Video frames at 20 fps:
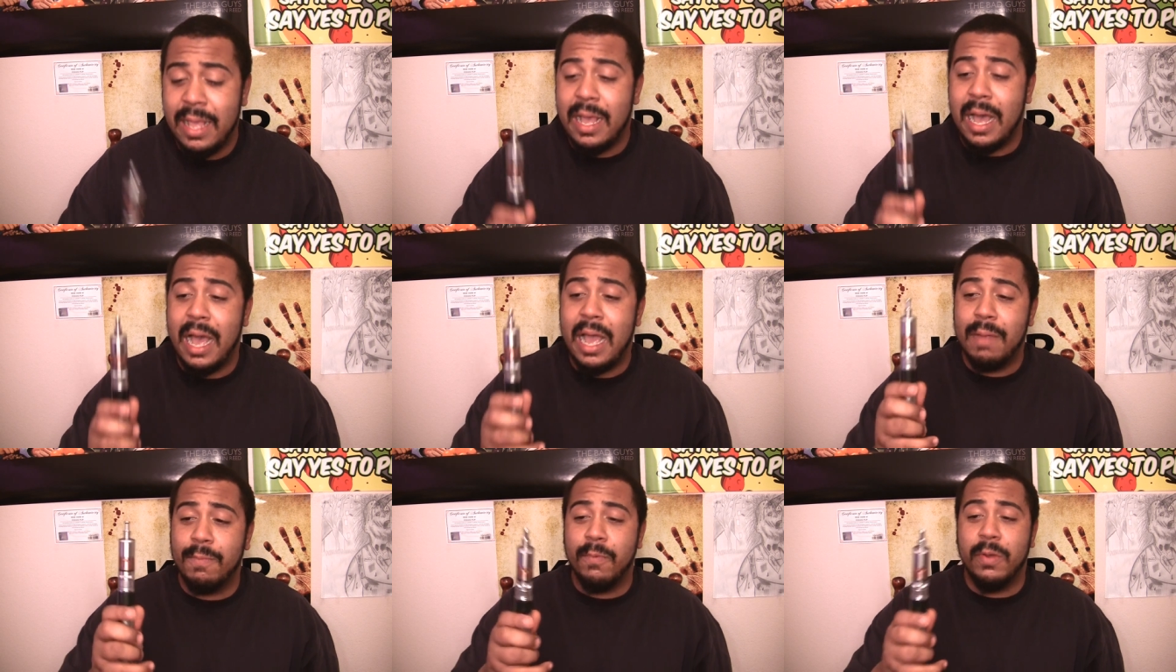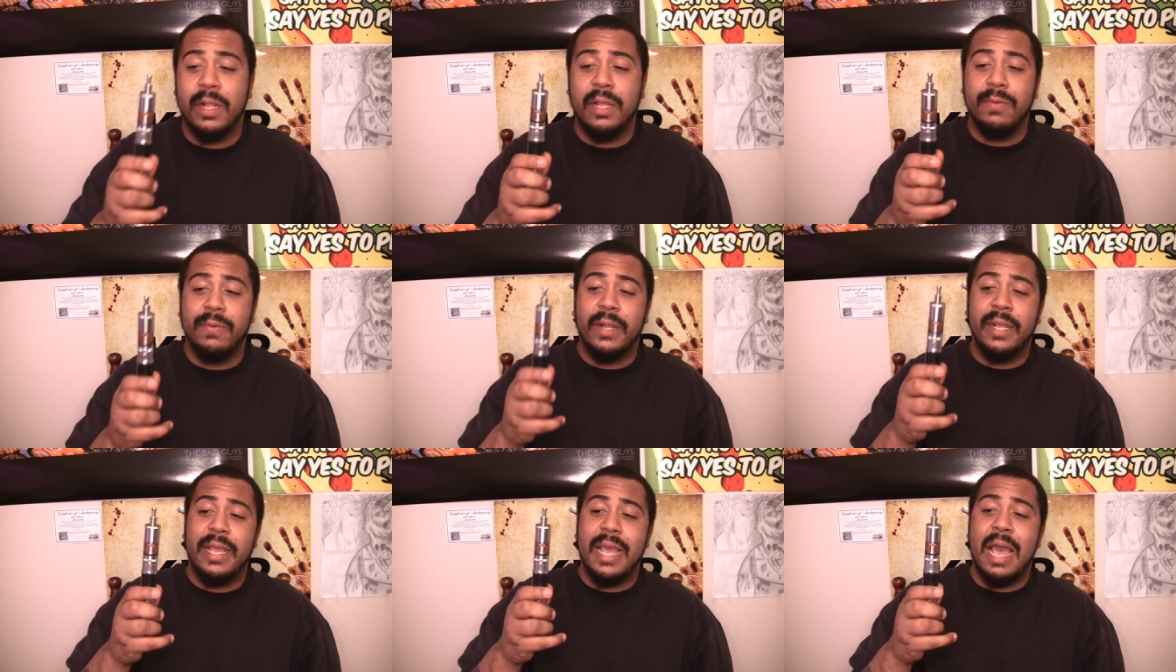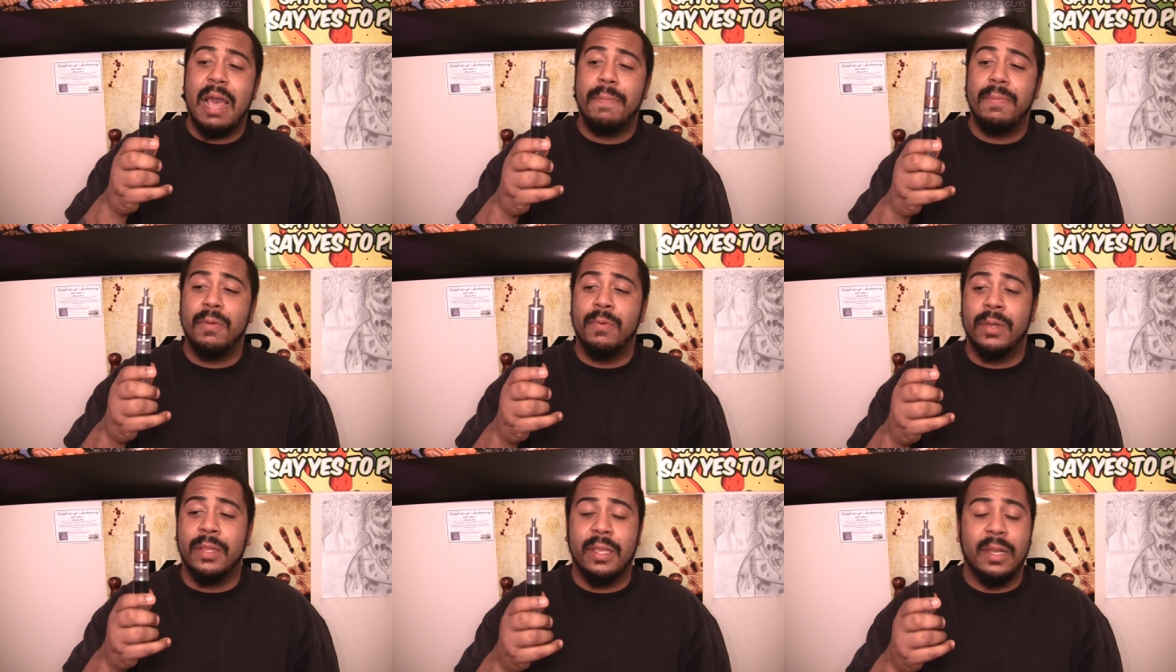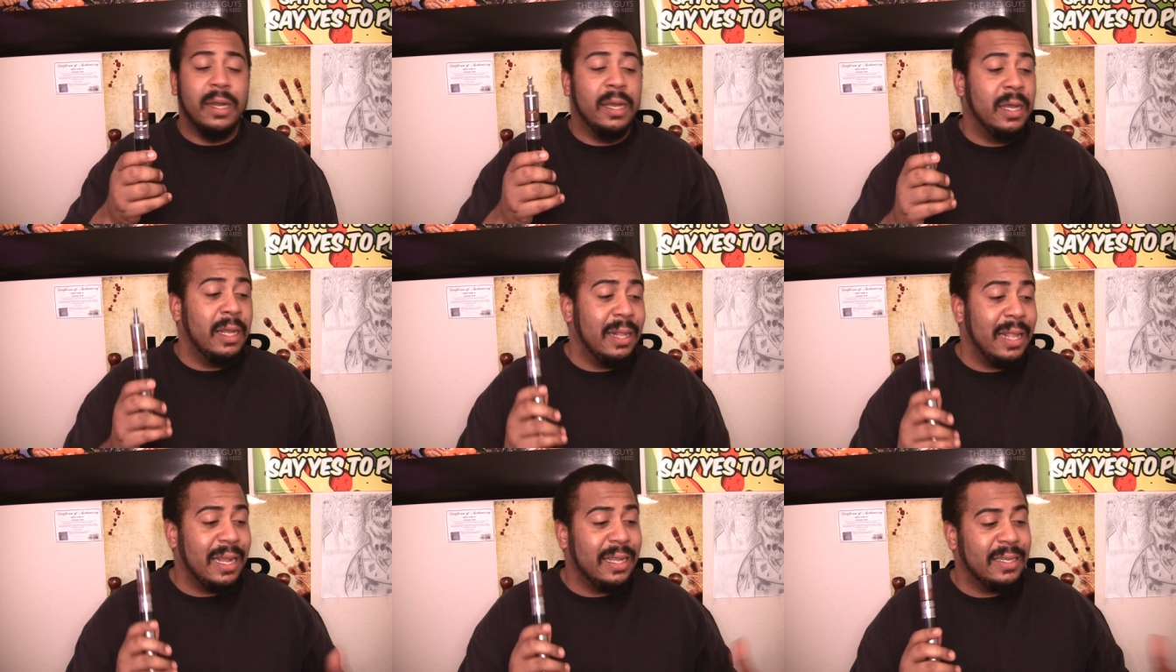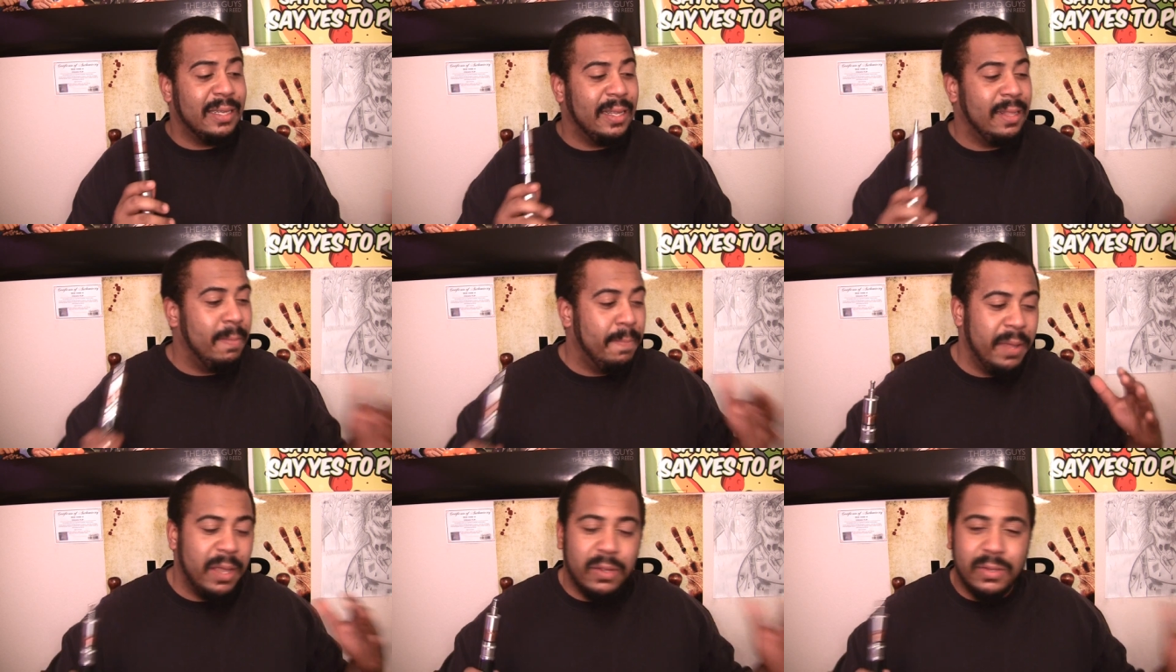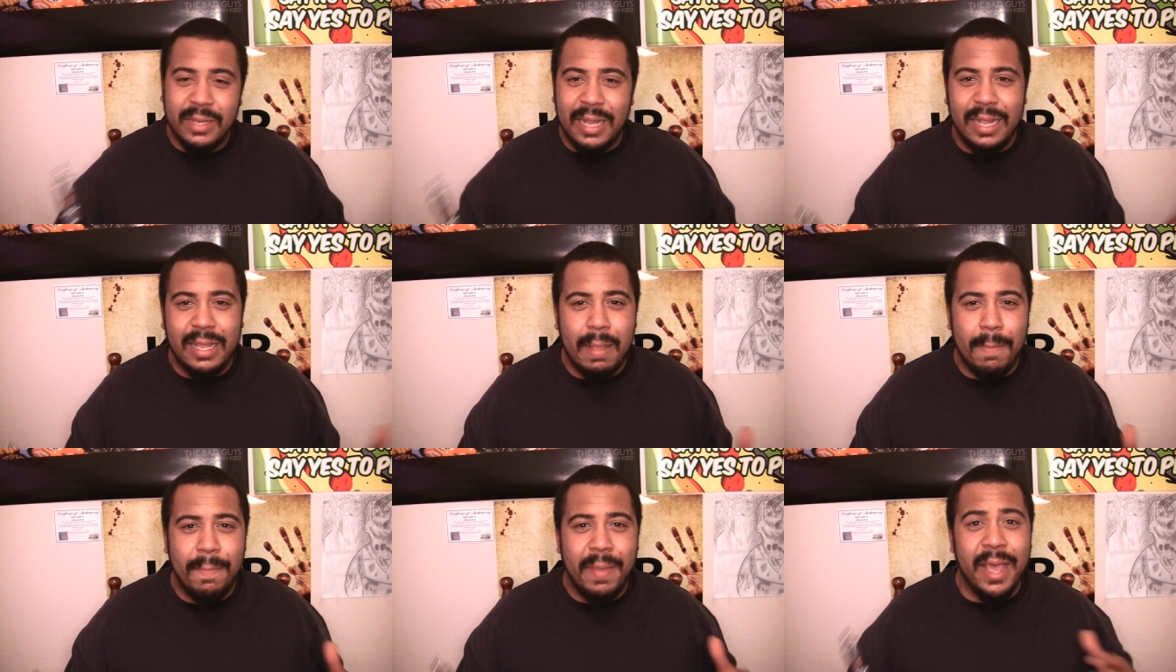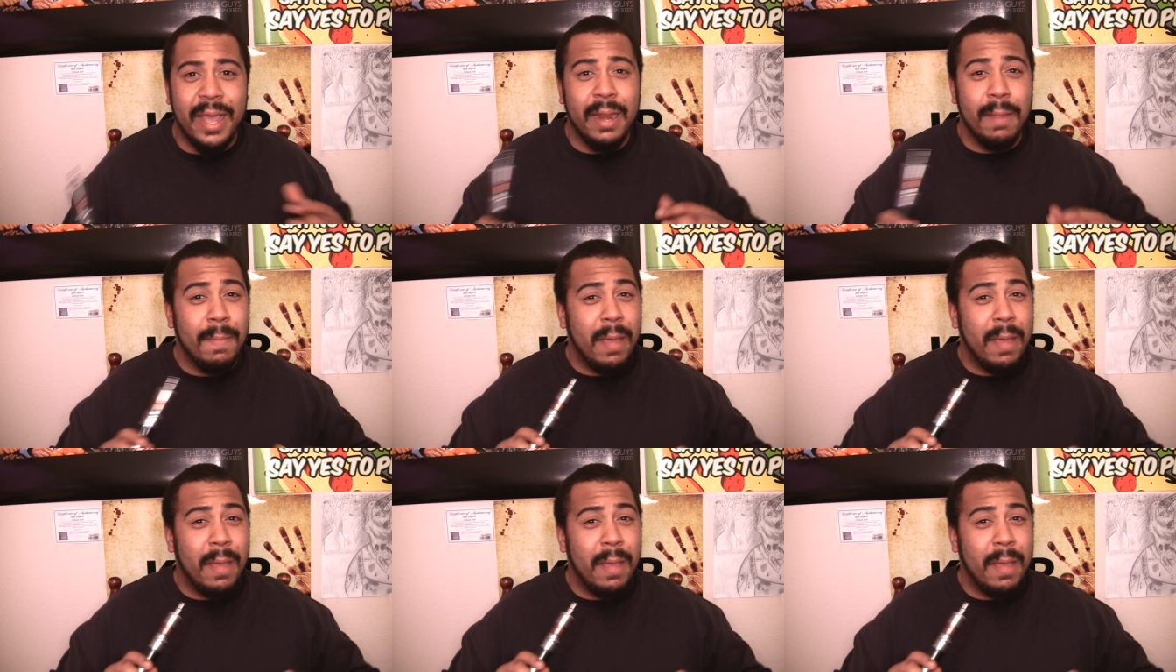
I'm really, really happy with it. Like I said, the build's not that bad.